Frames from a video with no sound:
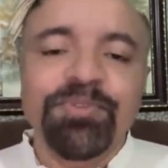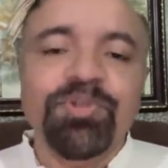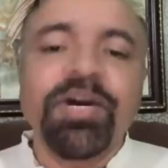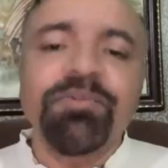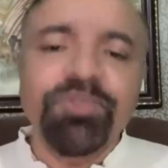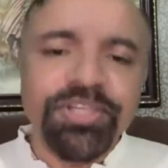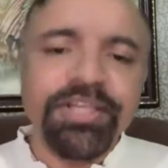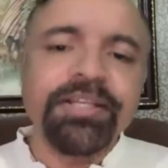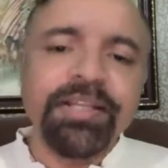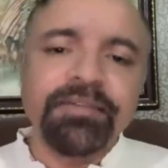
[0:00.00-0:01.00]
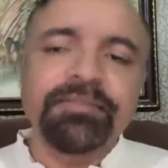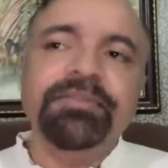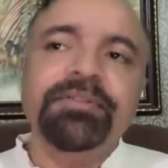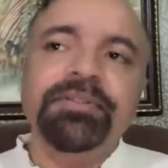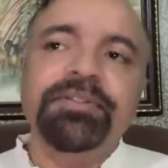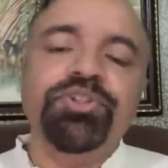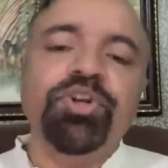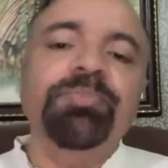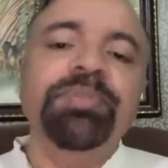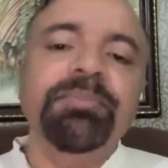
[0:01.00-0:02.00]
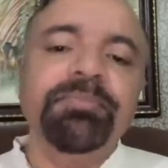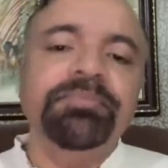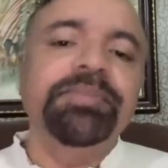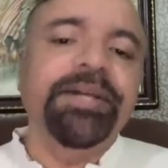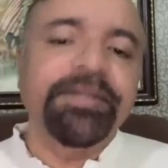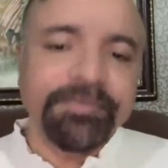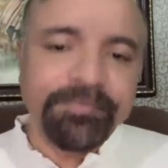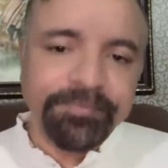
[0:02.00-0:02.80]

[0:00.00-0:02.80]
So I would say that stop them there.